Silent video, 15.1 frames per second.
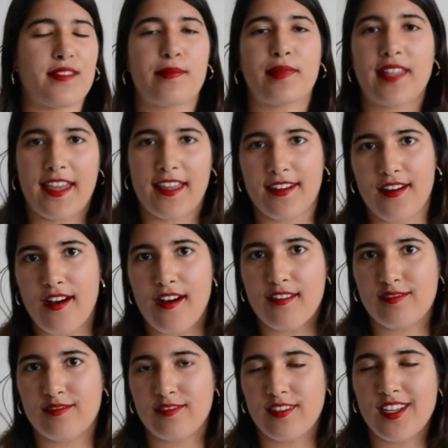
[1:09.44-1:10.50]
to play it
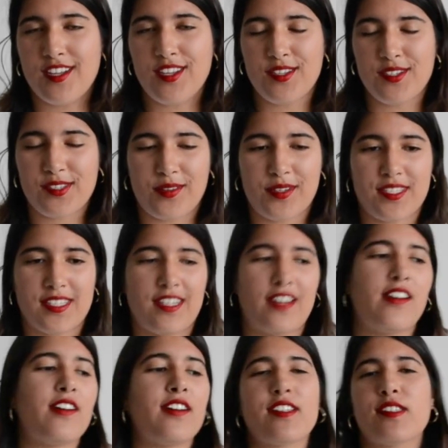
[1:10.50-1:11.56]
off. So I said,
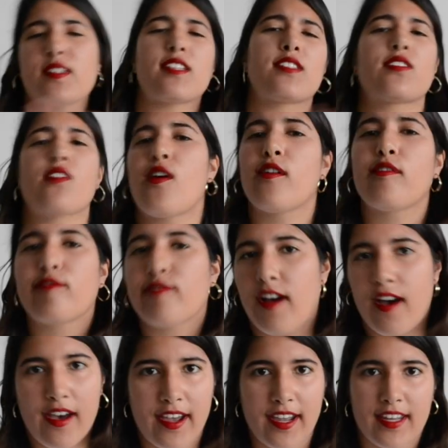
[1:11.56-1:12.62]
"Oh, it's all
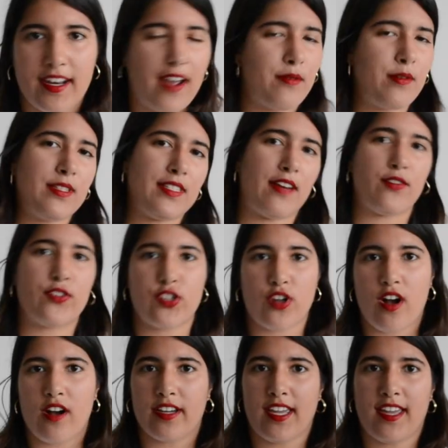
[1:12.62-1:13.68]
fine. I was out
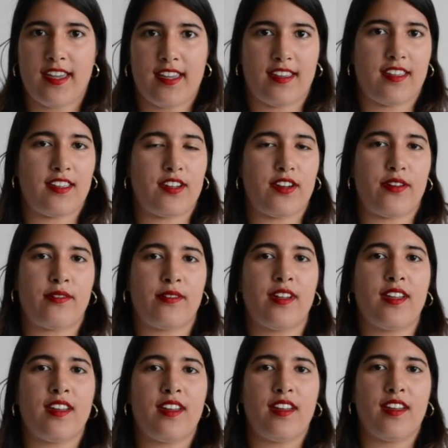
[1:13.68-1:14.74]
jogging, you know."
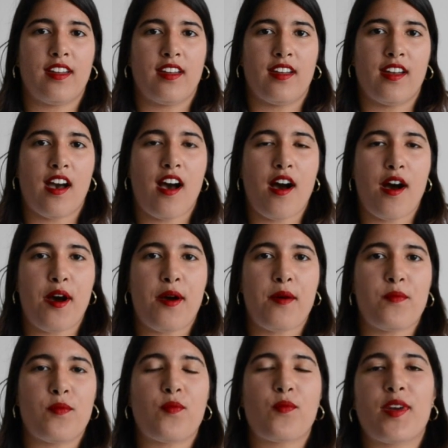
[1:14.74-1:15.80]

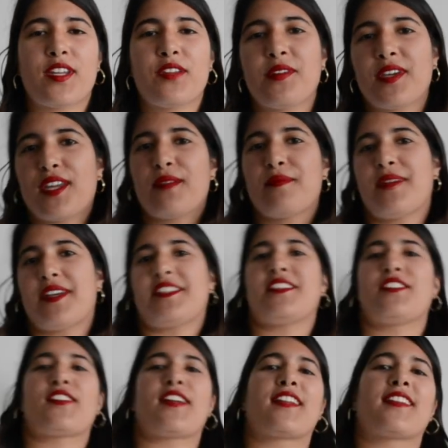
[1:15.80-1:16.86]
When you get a
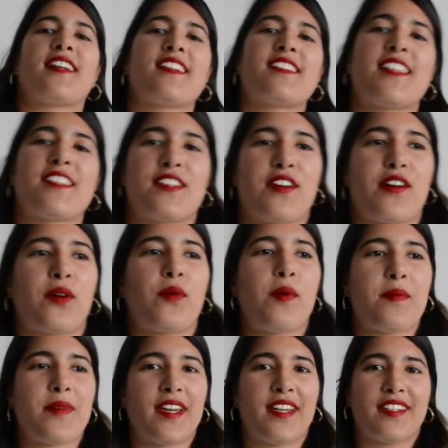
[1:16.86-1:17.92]
message like this as a young
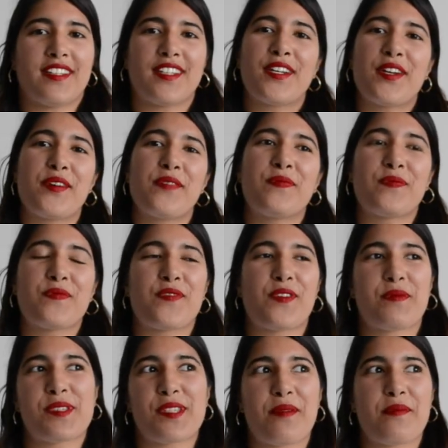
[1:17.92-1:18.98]
woman
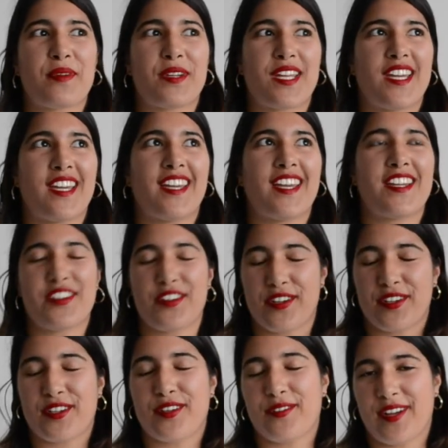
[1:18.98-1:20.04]
from somebody in your
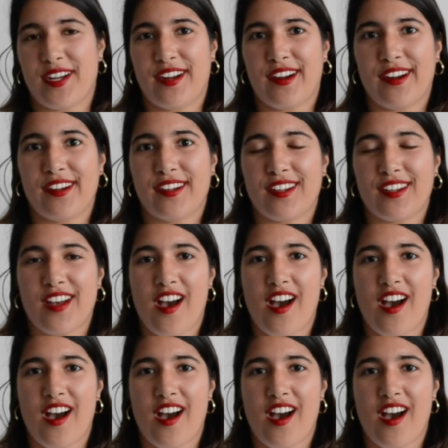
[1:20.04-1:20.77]
career,